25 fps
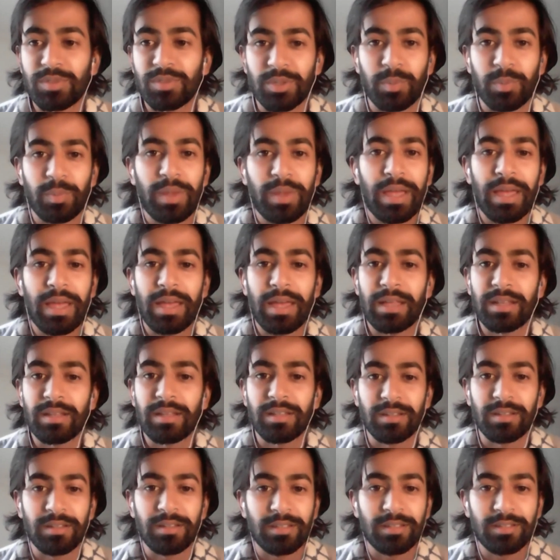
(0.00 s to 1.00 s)
from
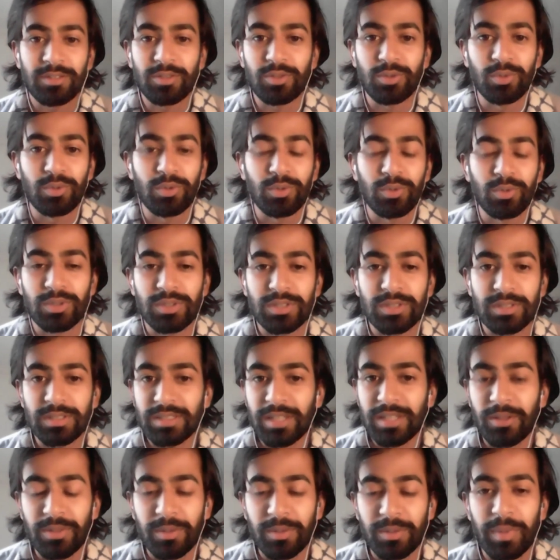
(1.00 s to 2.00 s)
Japan
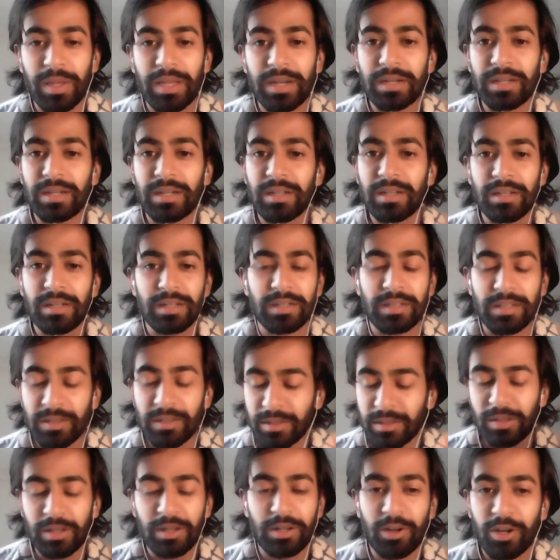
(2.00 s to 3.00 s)
to South
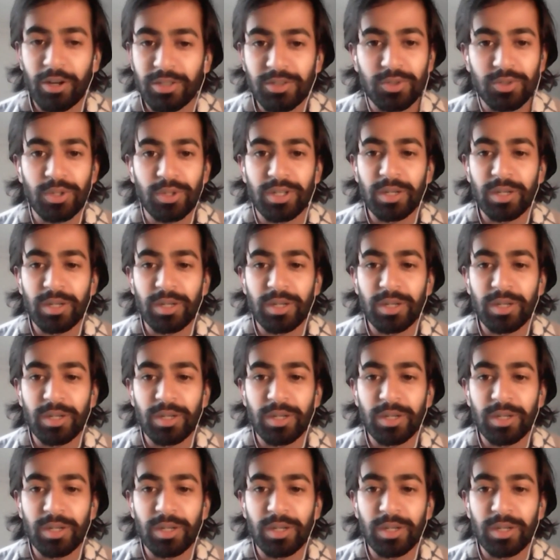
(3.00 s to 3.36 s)
America,